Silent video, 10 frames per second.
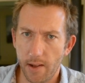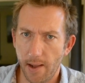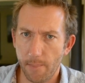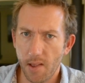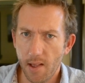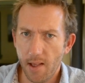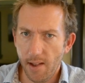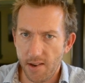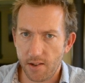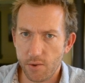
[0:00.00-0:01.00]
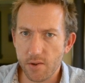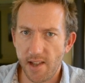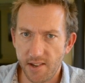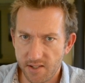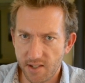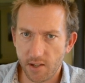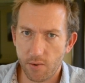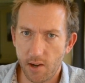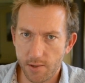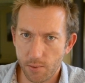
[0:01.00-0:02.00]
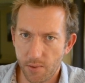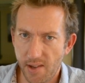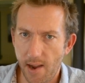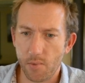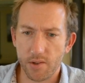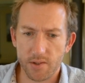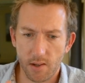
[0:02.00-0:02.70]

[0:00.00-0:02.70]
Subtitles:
and you can use that to synchronize all the cameras.